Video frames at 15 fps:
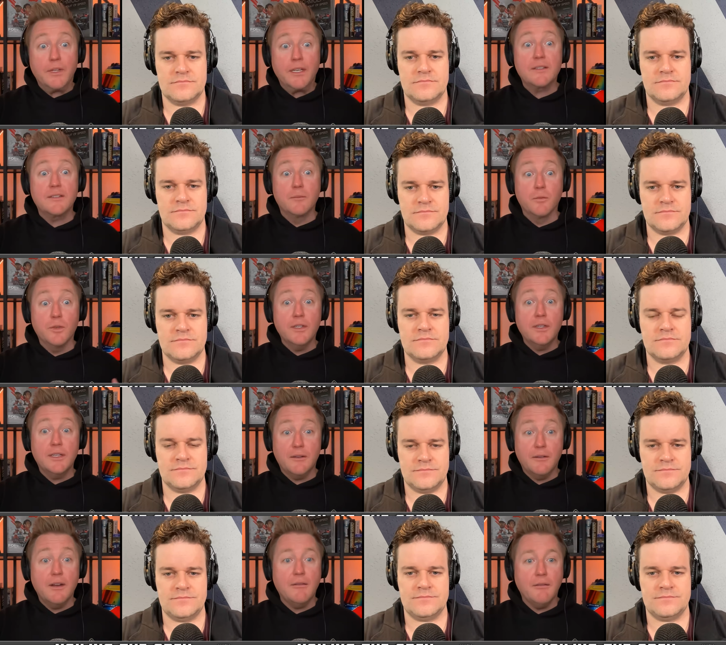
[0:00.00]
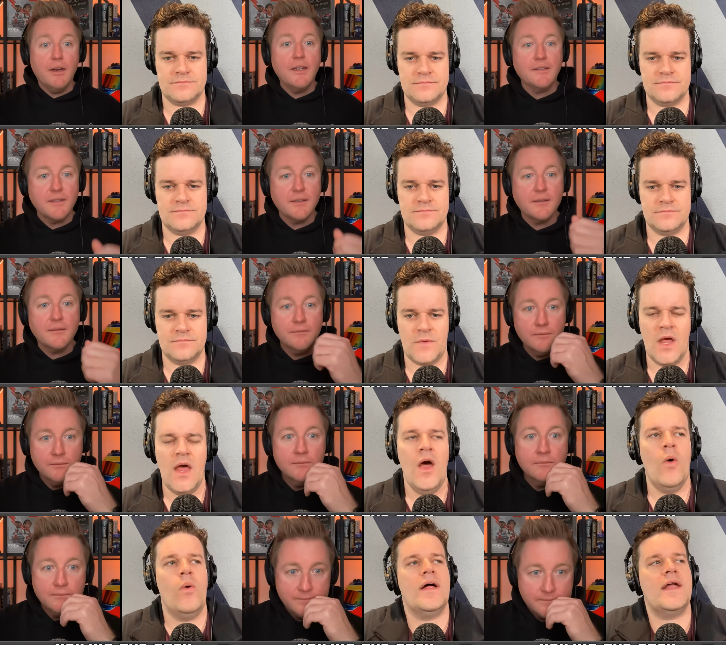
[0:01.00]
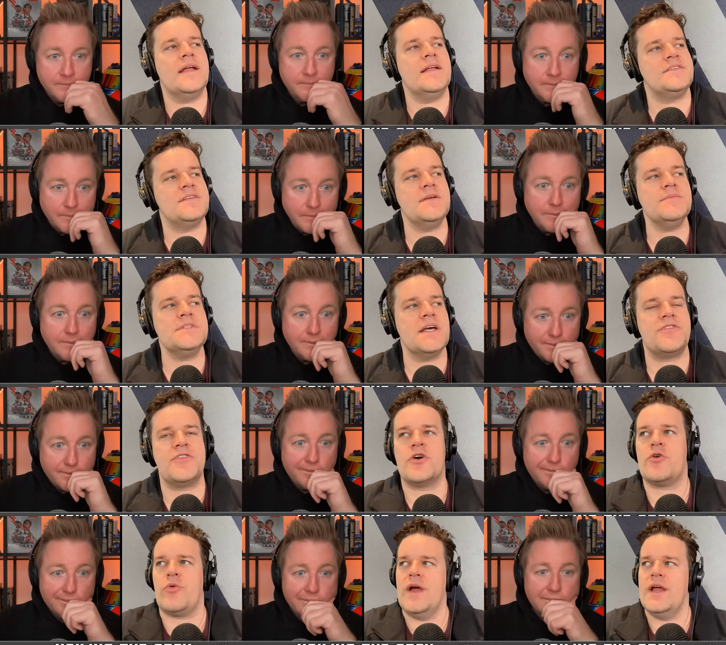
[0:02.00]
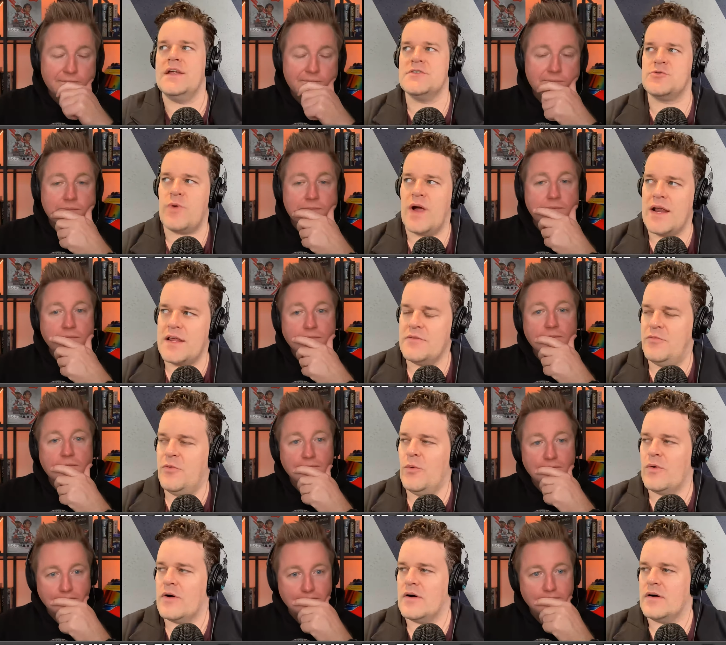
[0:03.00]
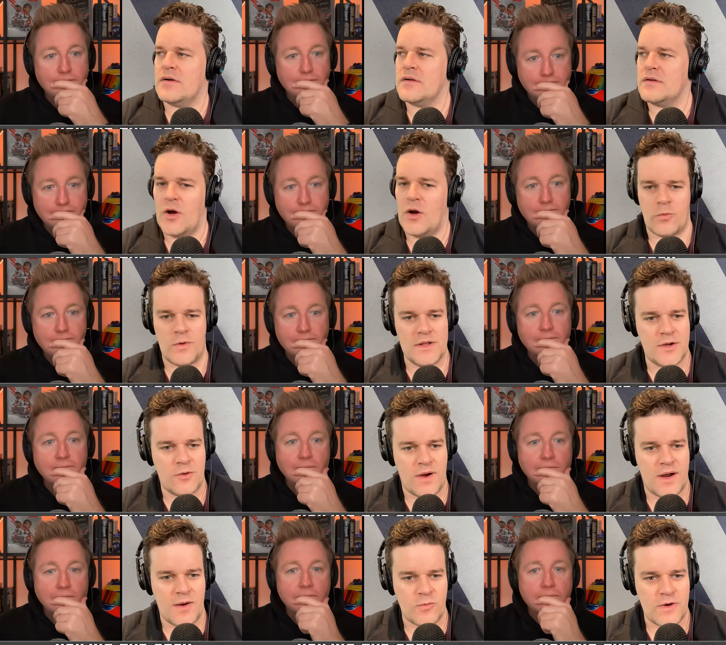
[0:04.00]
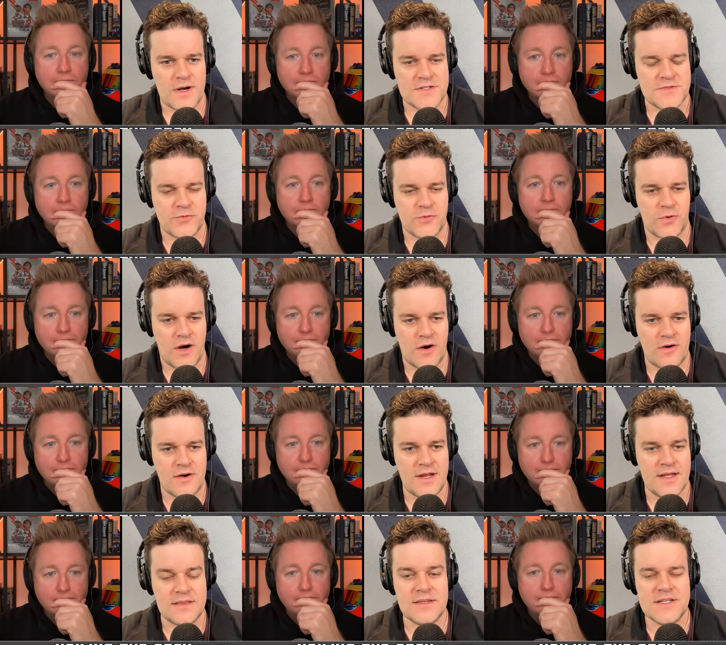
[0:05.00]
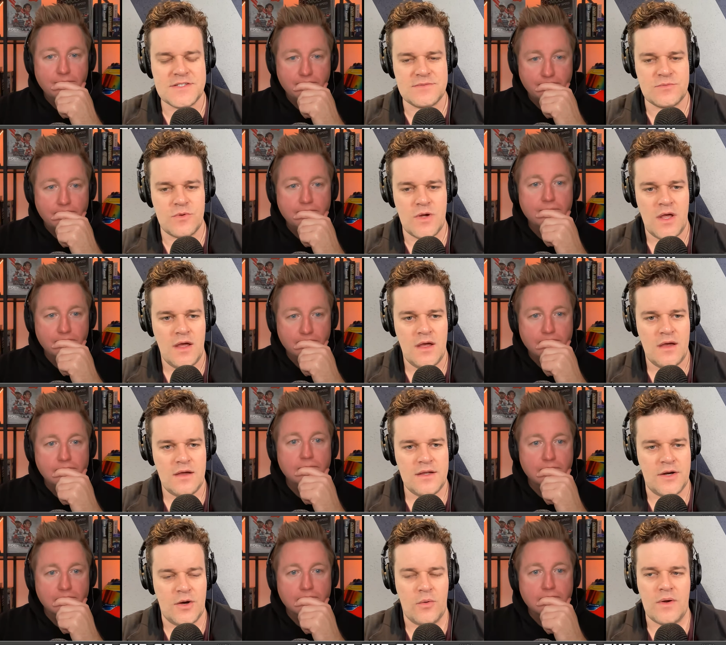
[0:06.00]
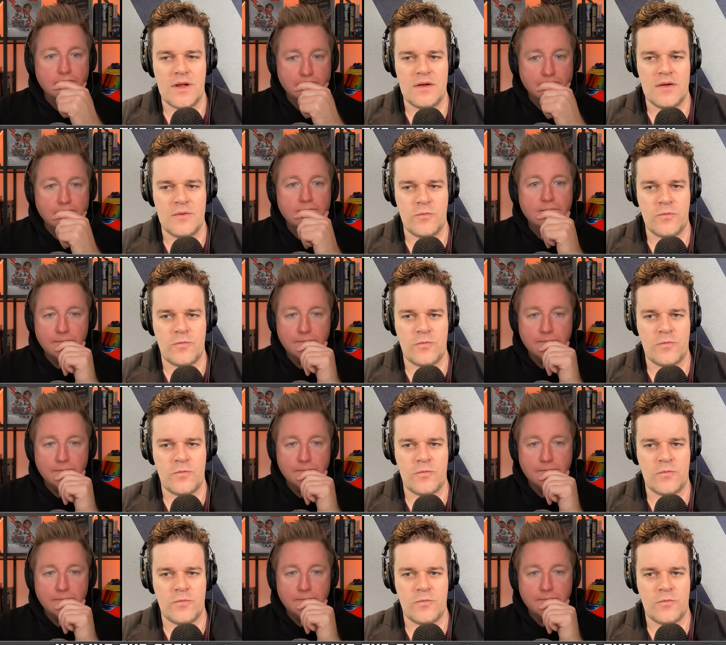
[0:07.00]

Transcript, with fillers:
Speaker 1: like some really great racing.
Speaker 2: Well, and it seems like the grid is ready for a really great race. Ferrari, at least, you know, eh,